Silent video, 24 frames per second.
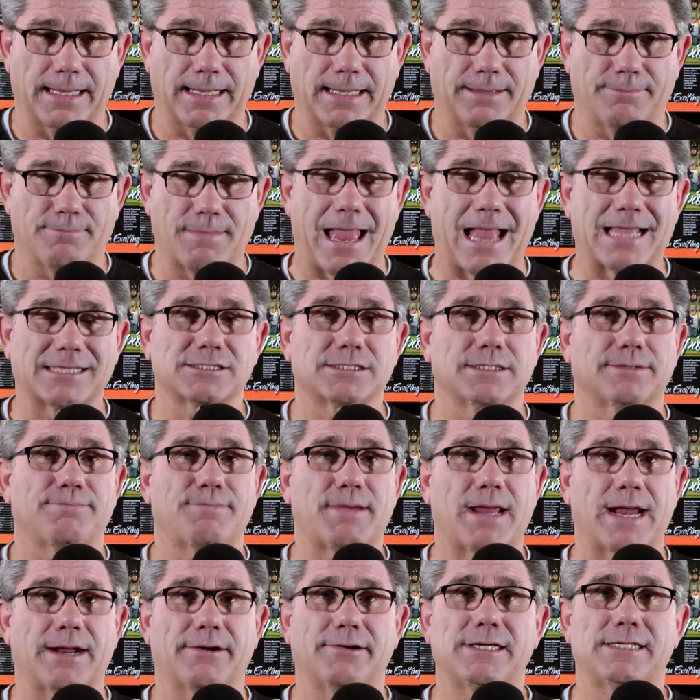Massillon
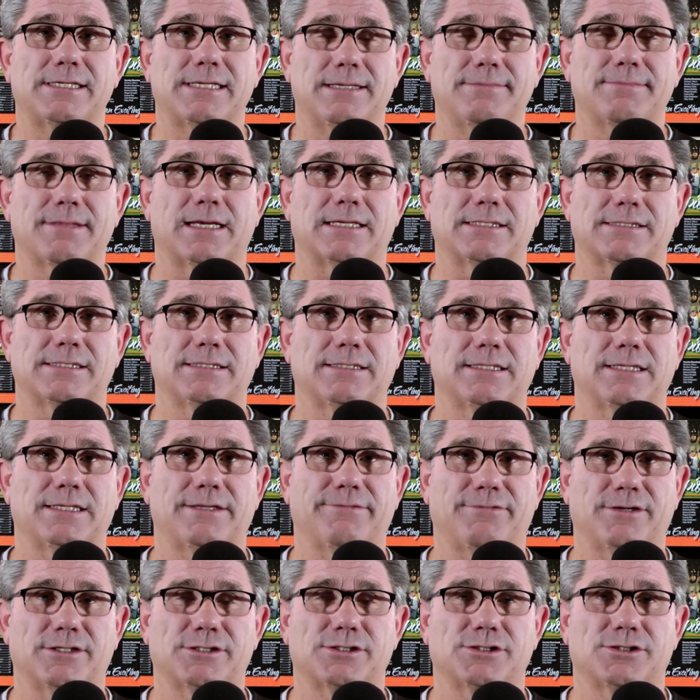Perry team that is in the
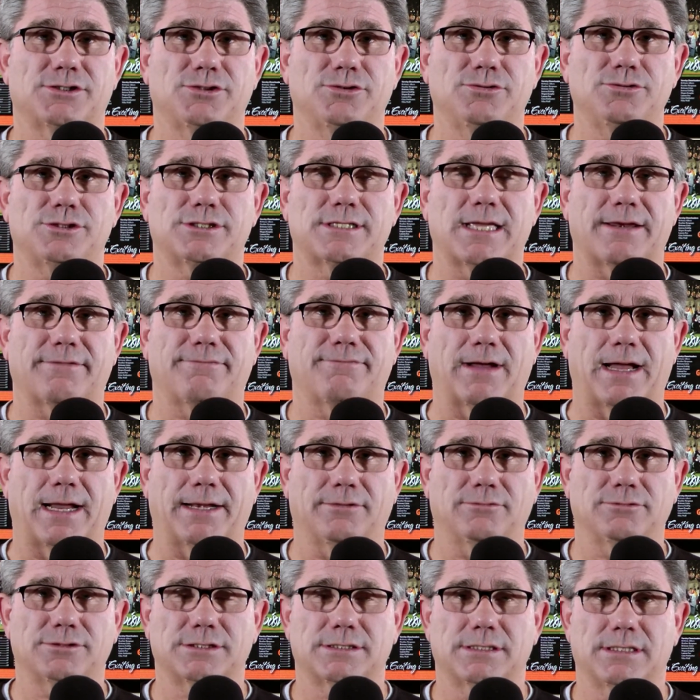Division II state
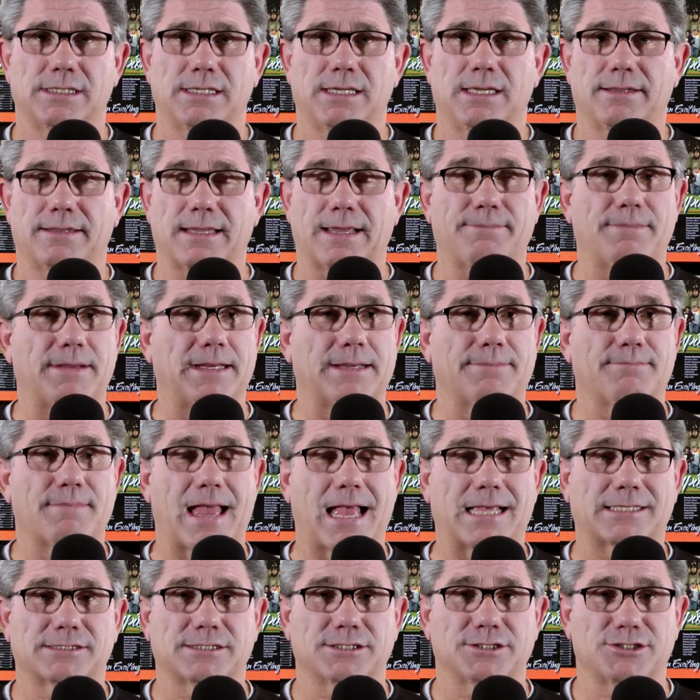finals. They beat a
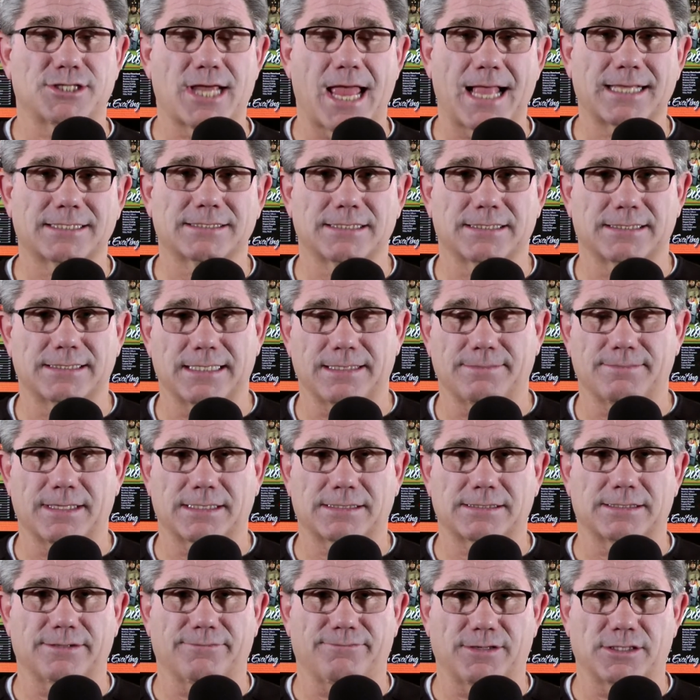Massillon Jackson team
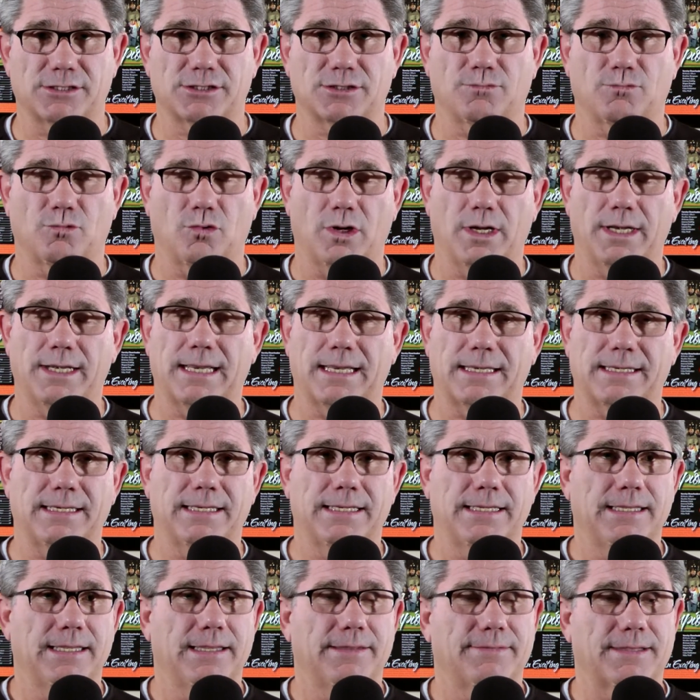that's Division I.
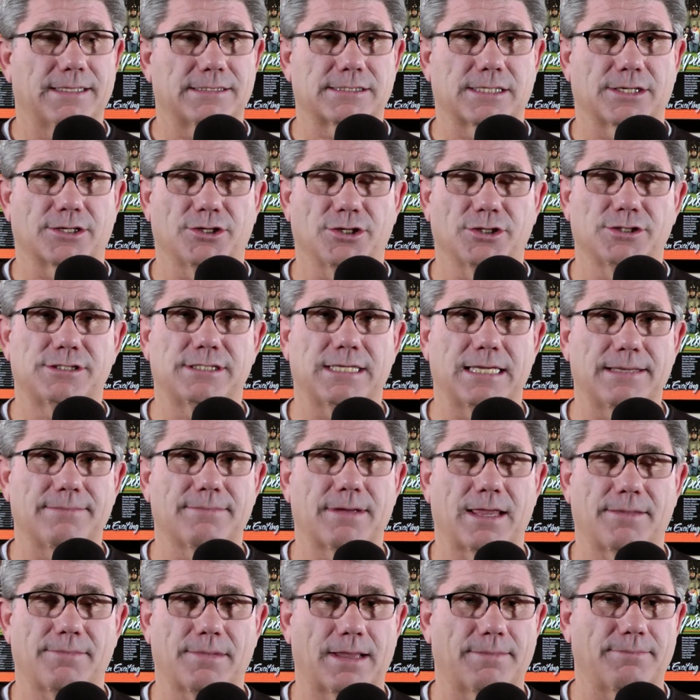That's a good team.
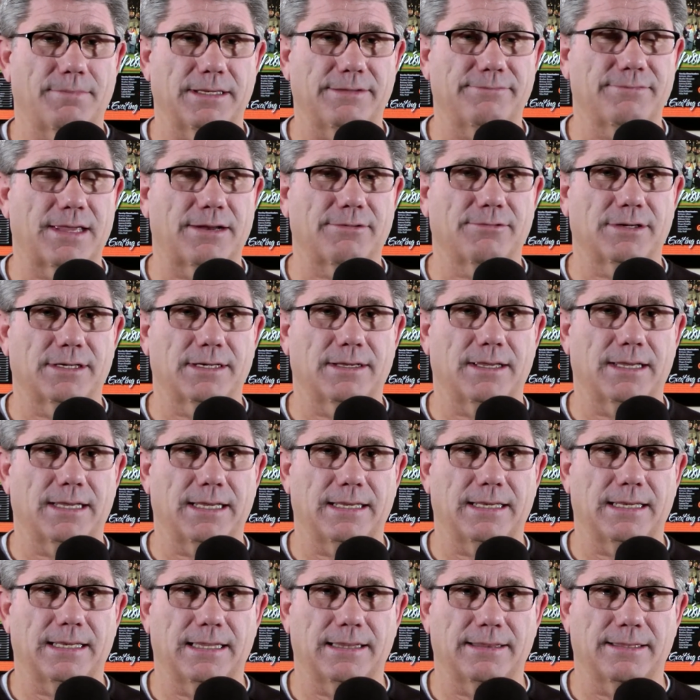I believe they were in
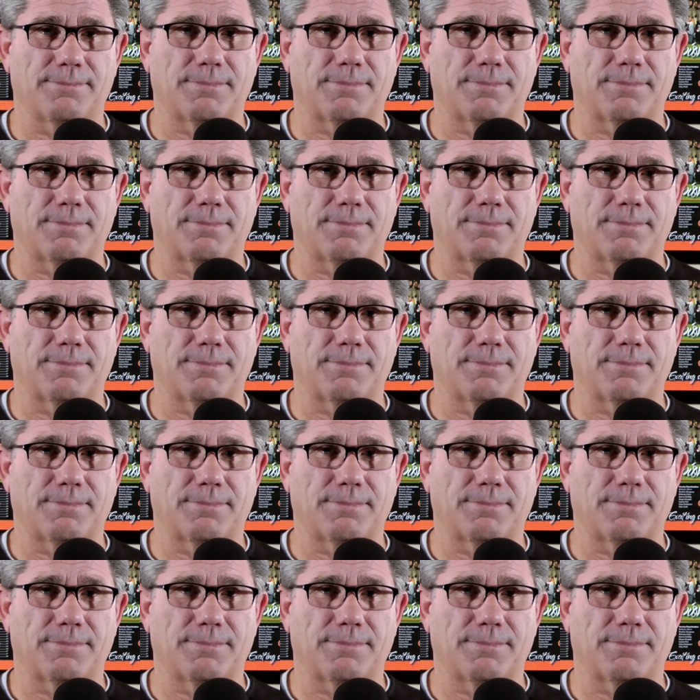the